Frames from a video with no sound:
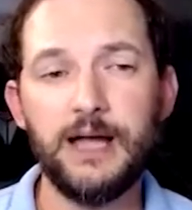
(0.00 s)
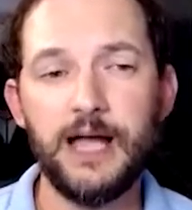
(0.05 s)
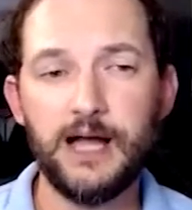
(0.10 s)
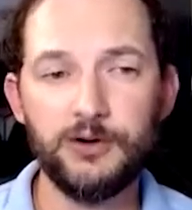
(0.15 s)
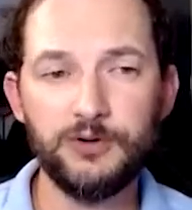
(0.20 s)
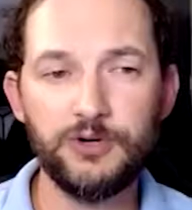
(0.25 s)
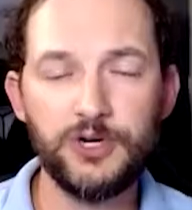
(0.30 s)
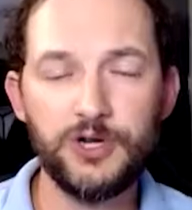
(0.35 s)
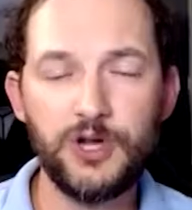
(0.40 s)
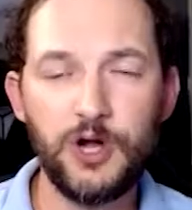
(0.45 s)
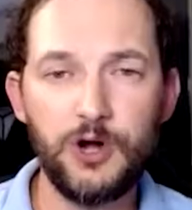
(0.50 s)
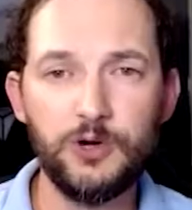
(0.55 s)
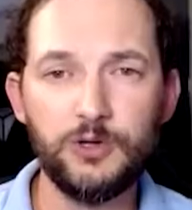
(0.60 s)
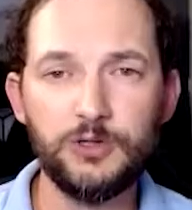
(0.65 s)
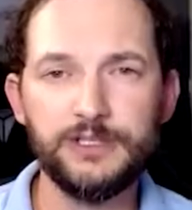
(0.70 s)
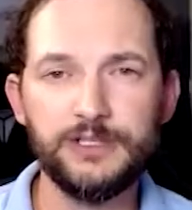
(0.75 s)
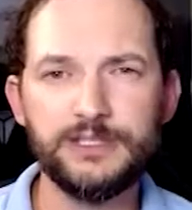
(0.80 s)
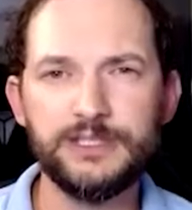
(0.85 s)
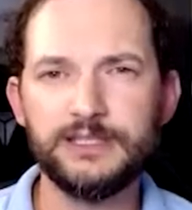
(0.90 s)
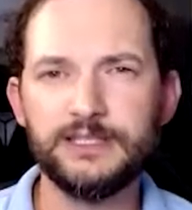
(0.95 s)
our
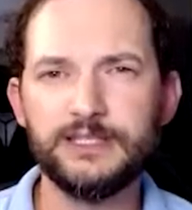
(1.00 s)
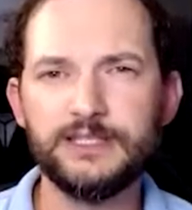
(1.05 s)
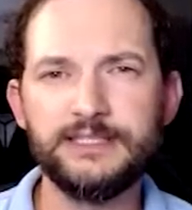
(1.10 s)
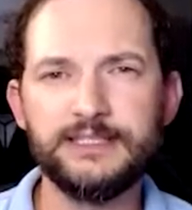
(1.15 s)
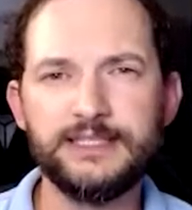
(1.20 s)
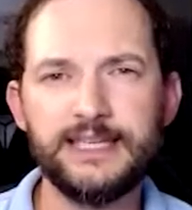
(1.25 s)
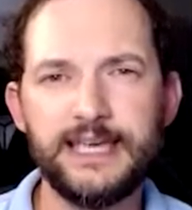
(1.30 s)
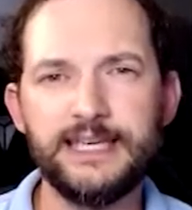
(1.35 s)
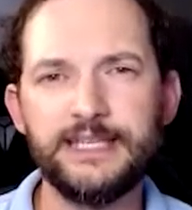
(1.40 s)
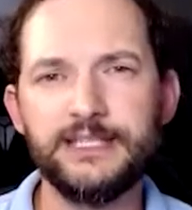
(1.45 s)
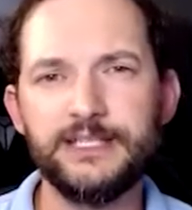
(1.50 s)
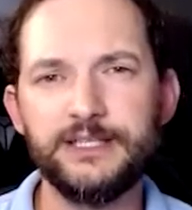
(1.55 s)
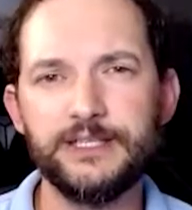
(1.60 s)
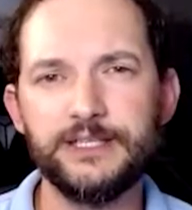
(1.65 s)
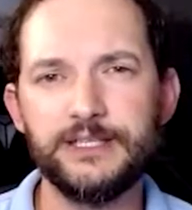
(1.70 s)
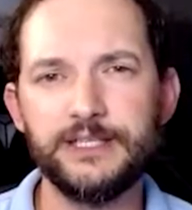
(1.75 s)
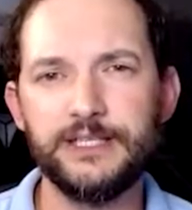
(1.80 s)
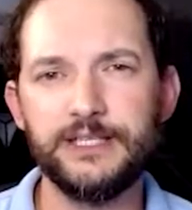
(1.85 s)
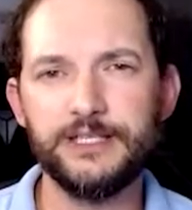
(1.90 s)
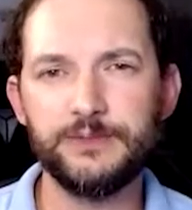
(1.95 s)
goal is that the data
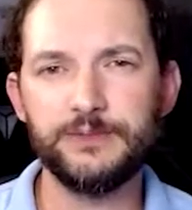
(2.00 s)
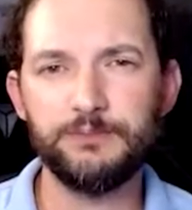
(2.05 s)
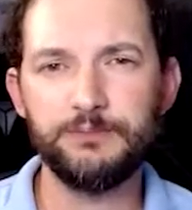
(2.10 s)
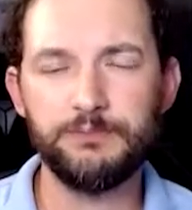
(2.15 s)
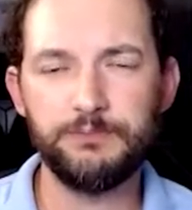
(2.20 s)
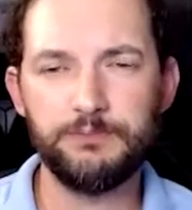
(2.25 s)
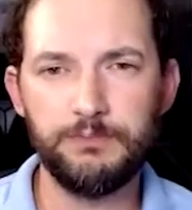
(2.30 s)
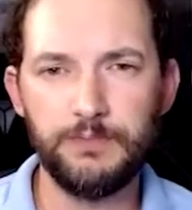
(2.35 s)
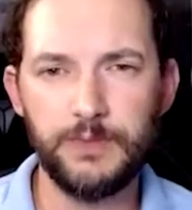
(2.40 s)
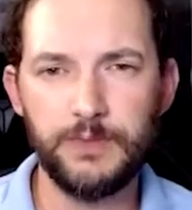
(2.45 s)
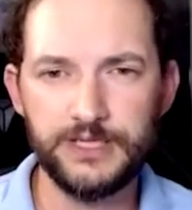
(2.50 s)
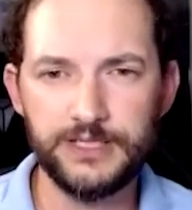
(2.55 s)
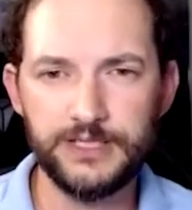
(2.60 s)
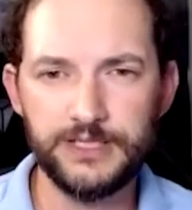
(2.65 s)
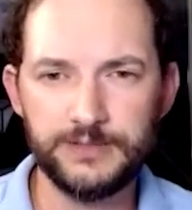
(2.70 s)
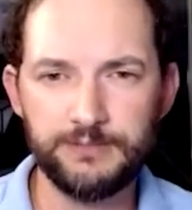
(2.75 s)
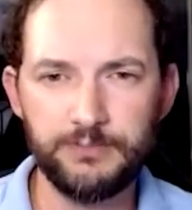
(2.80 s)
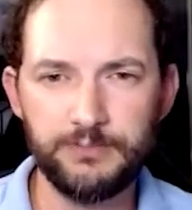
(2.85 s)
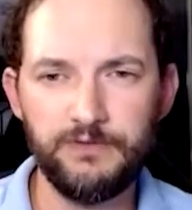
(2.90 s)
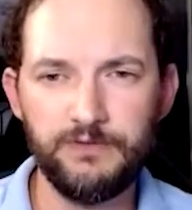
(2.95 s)
that
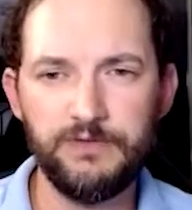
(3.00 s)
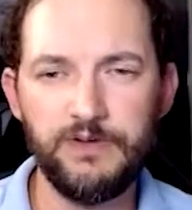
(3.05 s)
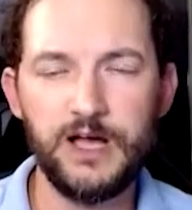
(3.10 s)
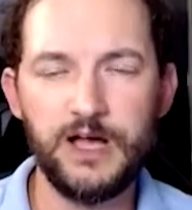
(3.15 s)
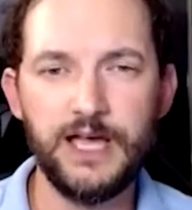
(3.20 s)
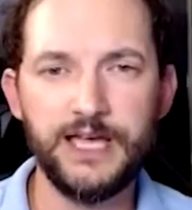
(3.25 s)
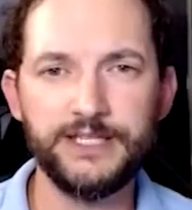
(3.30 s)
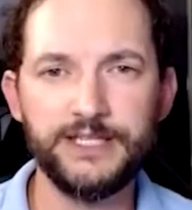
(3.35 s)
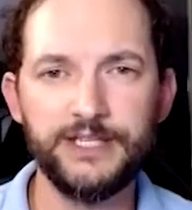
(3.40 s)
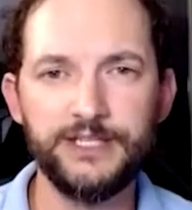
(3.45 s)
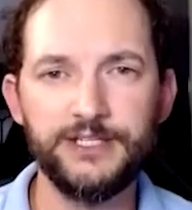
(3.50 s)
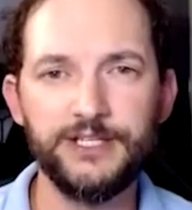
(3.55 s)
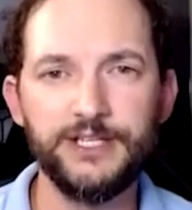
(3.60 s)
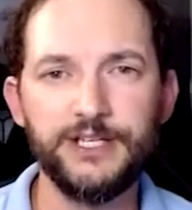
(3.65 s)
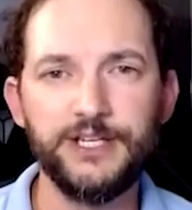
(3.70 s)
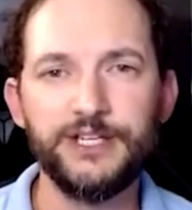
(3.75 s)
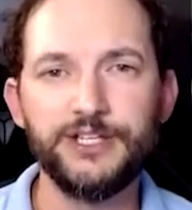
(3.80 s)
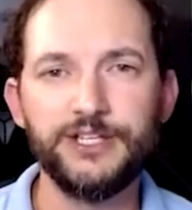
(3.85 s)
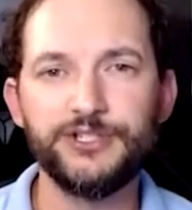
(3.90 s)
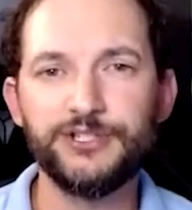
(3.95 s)
is provided
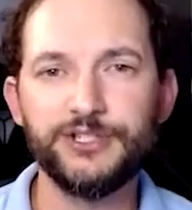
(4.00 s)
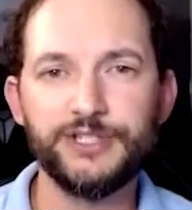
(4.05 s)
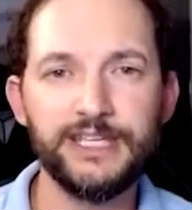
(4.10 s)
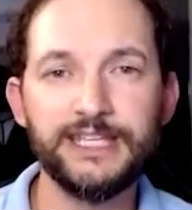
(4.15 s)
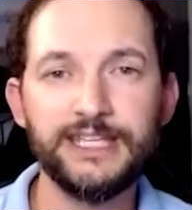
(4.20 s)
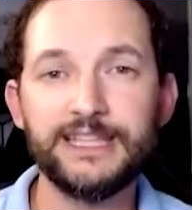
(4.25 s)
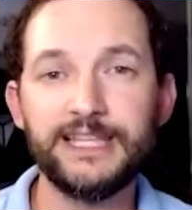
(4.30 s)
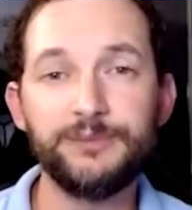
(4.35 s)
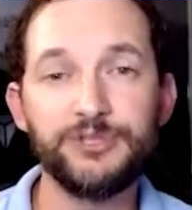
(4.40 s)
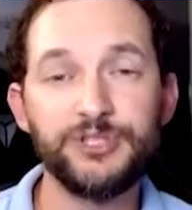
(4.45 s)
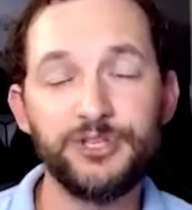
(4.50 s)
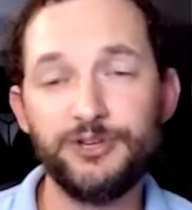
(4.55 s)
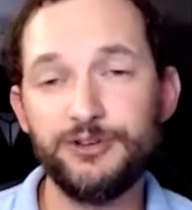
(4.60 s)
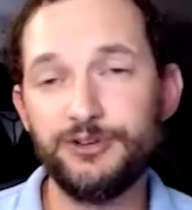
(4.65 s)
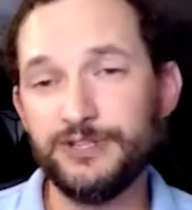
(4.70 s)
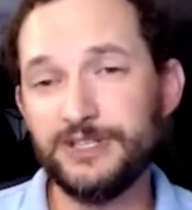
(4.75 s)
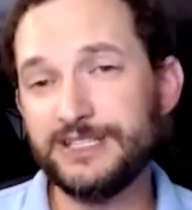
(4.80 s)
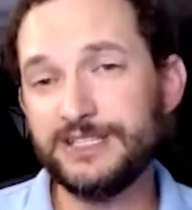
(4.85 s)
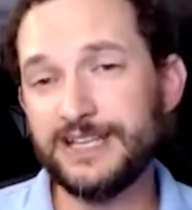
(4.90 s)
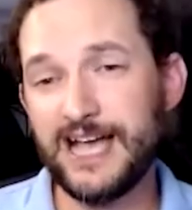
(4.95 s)
to the GitLab
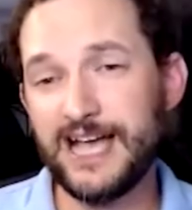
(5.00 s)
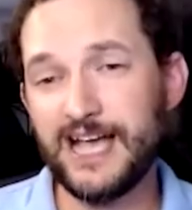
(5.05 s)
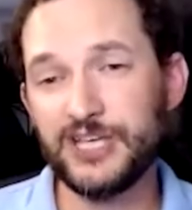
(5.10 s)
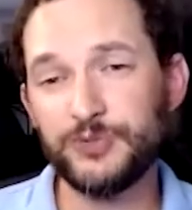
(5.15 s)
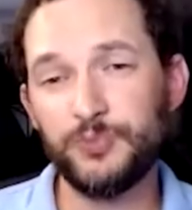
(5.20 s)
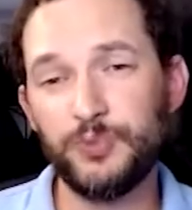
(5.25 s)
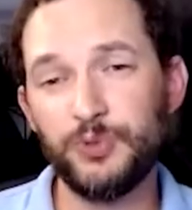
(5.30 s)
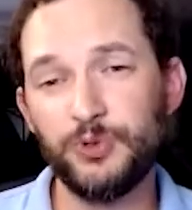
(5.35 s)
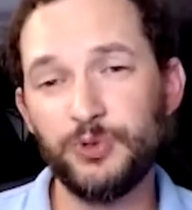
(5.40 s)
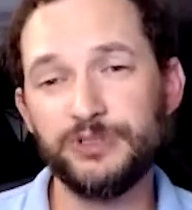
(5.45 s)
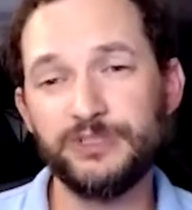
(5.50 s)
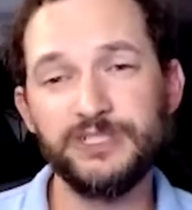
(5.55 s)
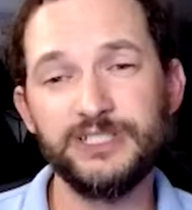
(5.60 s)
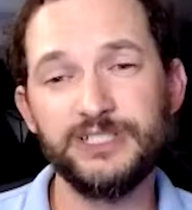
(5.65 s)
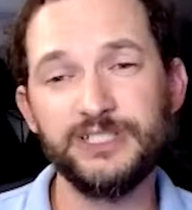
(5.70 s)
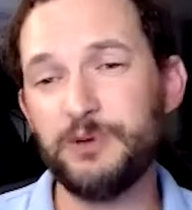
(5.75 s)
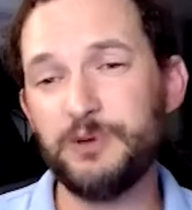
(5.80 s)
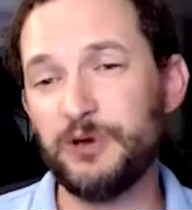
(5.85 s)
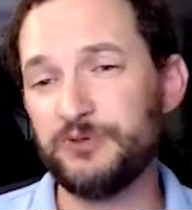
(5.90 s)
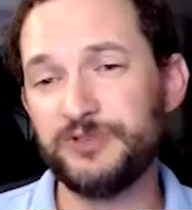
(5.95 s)
security dashboard
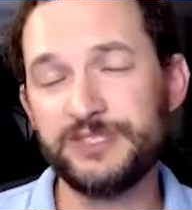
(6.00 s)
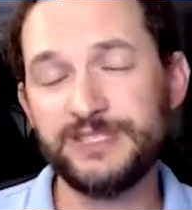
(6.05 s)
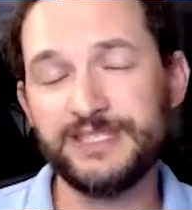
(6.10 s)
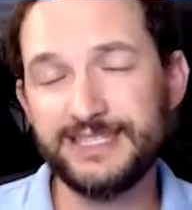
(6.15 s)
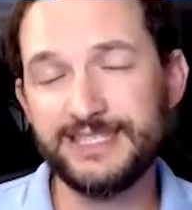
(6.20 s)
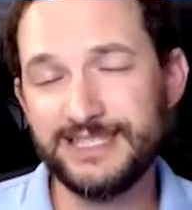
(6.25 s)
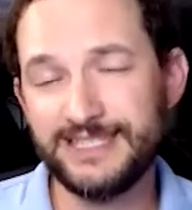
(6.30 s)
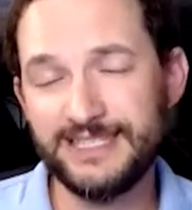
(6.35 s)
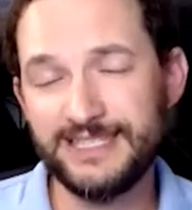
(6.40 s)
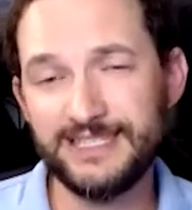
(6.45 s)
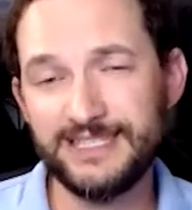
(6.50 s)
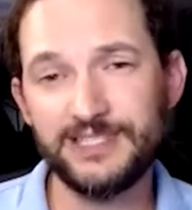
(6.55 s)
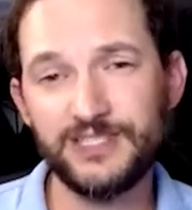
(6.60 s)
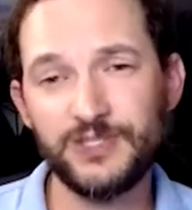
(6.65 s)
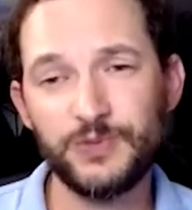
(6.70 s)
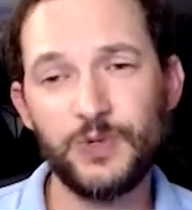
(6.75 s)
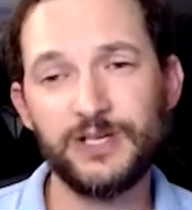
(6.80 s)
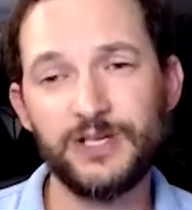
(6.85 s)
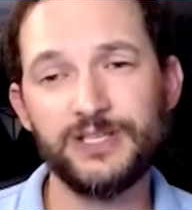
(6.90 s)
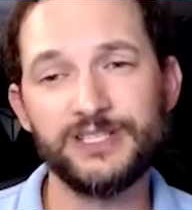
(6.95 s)
is both succinct
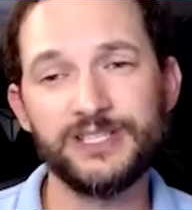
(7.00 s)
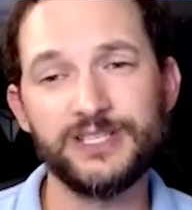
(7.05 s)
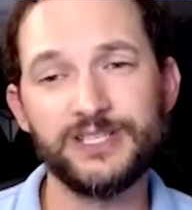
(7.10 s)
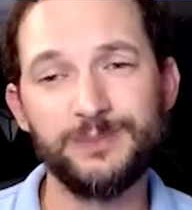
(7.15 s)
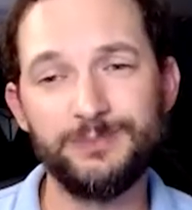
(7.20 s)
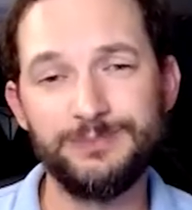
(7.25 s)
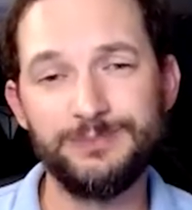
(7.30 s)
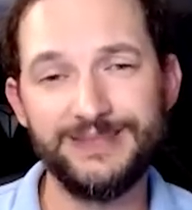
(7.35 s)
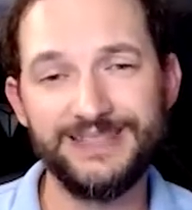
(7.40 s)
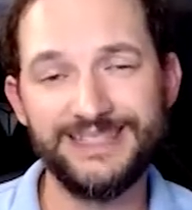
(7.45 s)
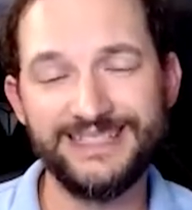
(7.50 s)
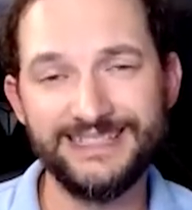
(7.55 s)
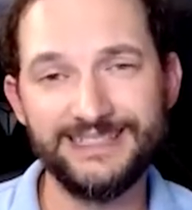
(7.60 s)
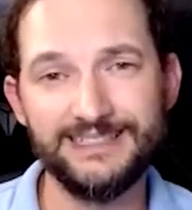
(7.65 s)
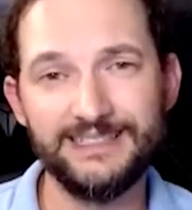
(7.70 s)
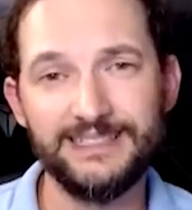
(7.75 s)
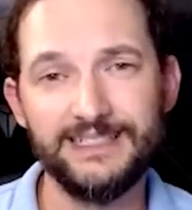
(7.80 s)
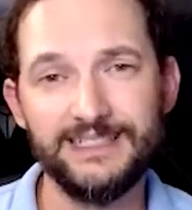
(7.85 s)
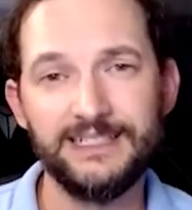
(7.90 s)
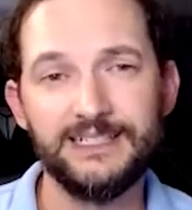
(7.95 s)
as well as
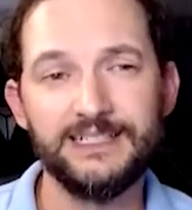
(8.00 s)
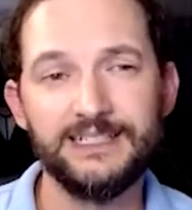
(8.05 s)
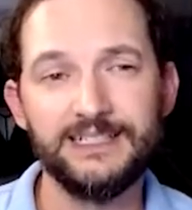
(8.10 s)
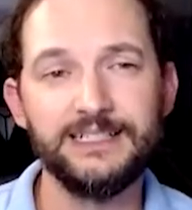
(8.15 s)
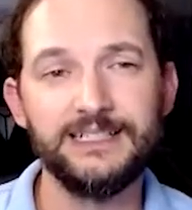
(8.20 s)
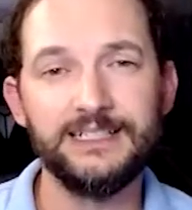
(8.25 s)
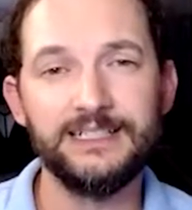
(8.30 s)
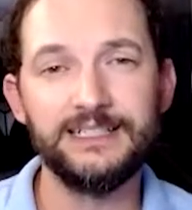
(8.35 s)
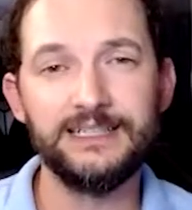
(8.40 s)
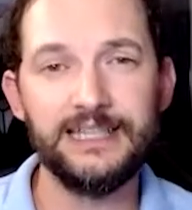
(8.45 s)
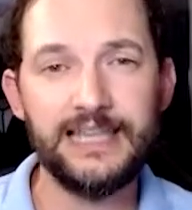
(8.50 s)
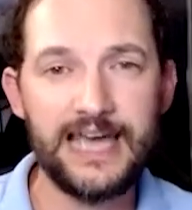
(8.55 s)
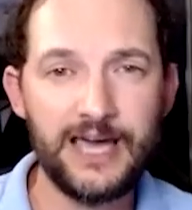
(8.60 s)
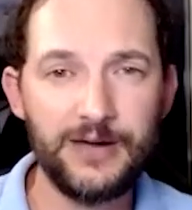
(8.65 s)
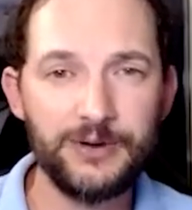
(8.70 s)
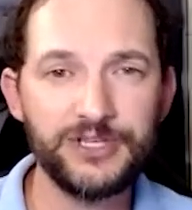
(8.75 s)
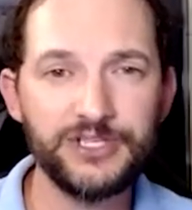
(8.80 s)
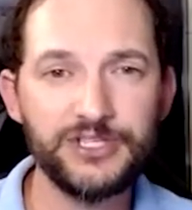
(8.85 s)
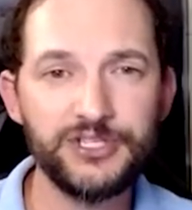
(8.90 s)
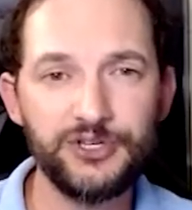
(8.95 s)
complete,
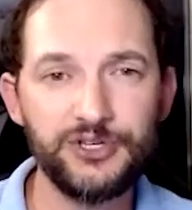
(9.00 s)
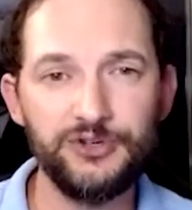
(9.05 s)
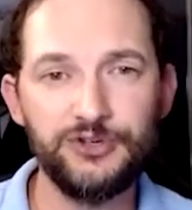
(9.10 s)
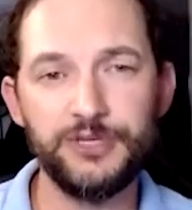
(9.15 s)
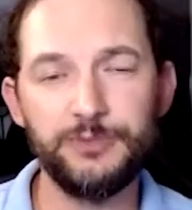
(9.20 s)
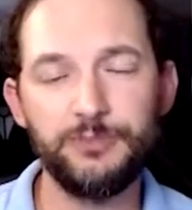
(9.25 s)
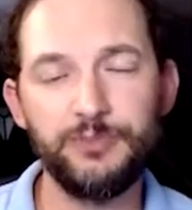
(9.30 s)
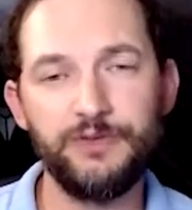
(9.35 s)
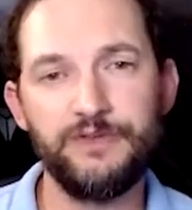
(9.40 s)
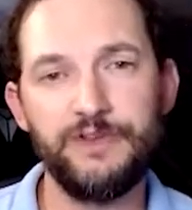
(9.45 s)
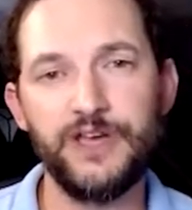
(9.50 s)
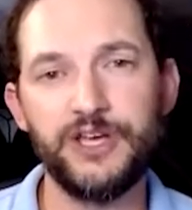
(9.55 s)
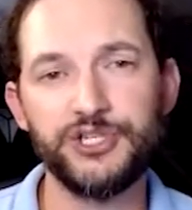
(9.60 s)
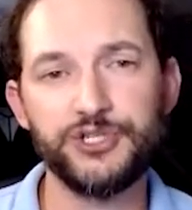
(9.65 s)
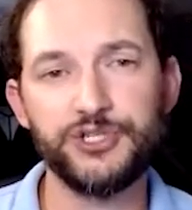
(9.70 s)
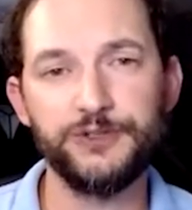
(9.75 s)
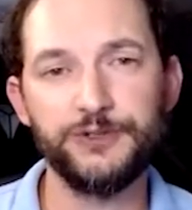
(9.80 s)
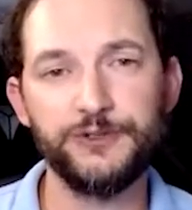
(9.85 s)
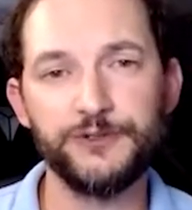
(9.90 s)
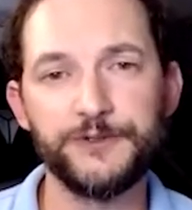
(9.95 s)
allowing security
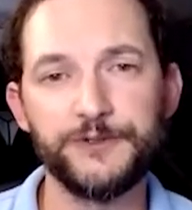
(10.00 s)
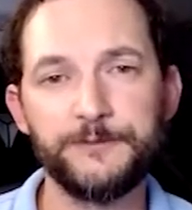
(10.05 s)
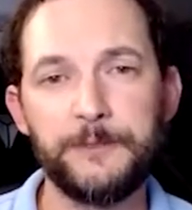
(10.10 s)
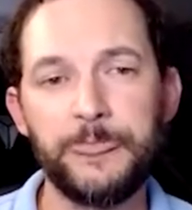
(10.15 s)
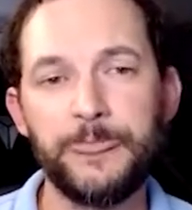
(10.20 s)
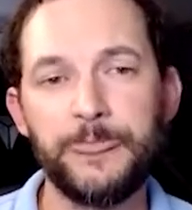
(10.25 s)
professionals